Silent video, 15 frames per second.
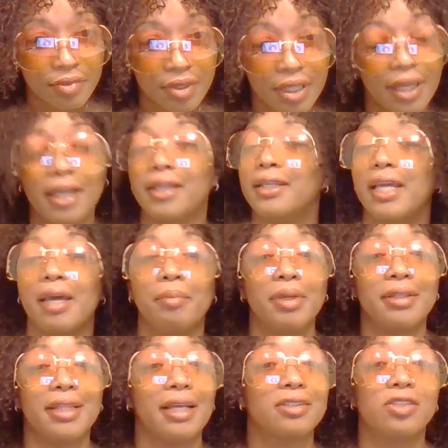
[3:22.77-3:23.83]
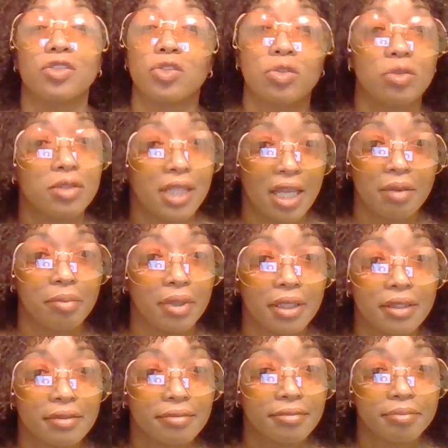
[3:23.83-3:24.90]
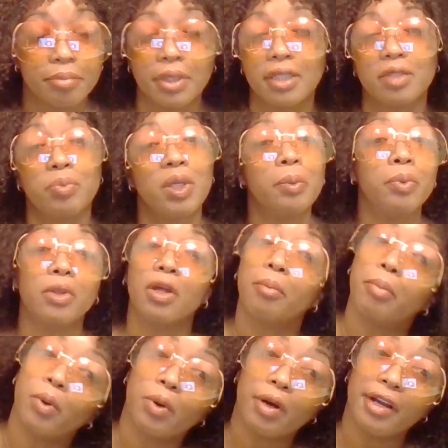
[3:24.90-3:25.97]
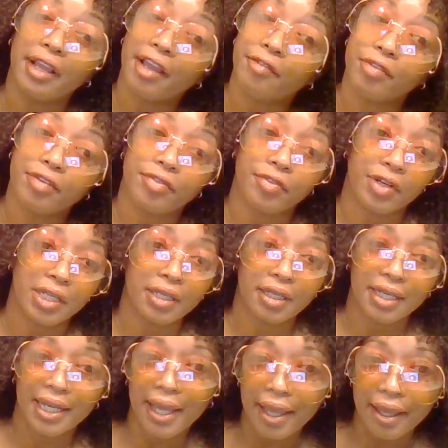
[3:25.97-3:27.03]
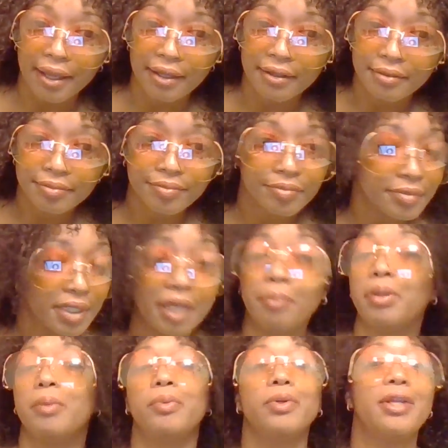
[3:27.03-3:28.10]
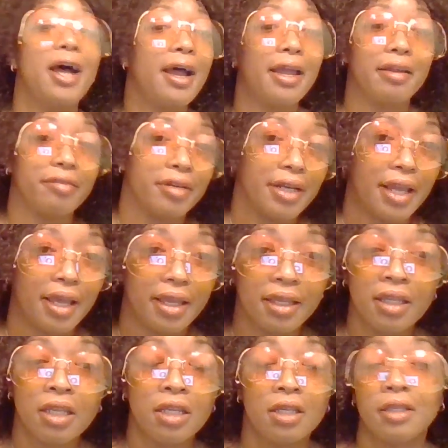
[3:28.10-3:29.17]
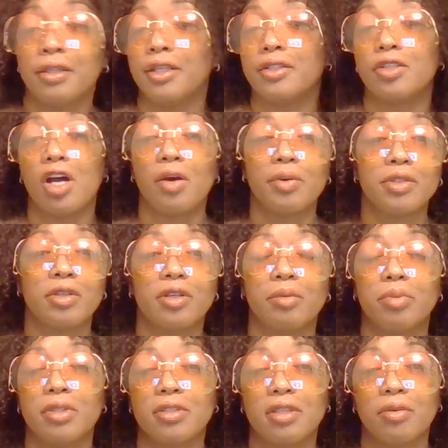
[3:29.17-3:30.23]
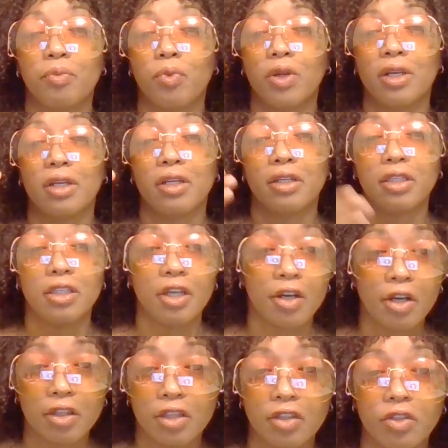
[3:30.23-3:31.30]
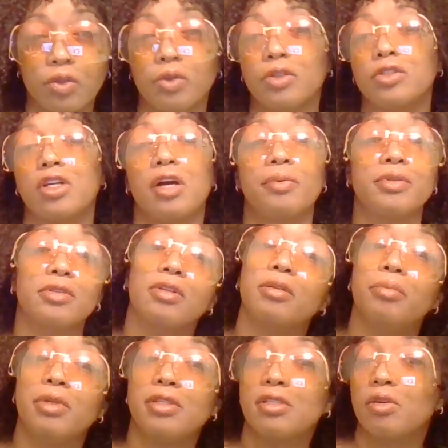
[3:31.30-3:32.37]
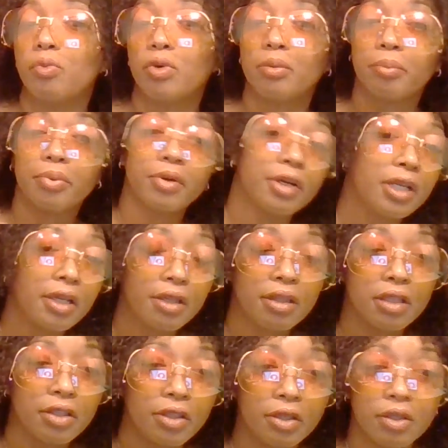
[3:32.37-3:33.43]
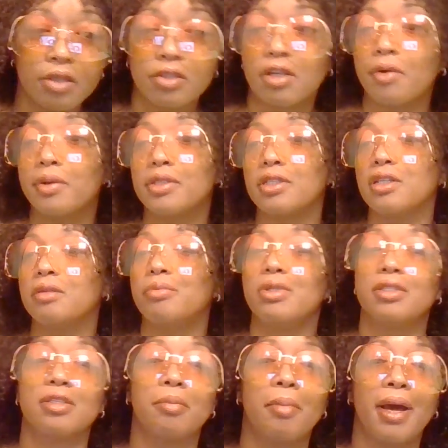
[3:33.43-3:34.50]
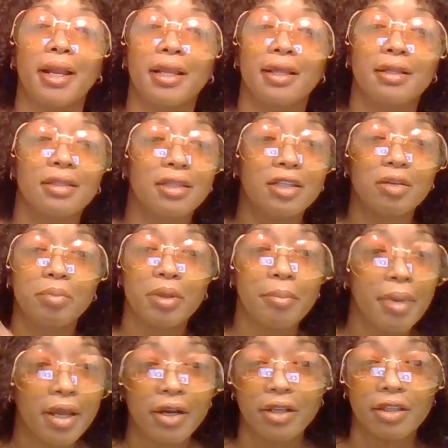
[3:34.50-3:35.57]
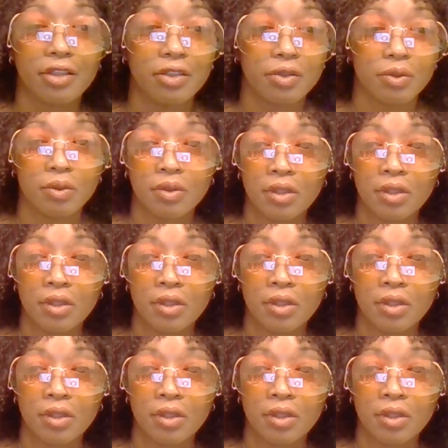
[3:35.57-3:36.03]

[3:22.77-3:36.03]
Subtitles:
and damn it, that's a true statement because people are born every freaking day and people die every day. There's always going to be someone younger than you. There's always going to be someone prettier than you. There's always going to be somebody a little bit better than you.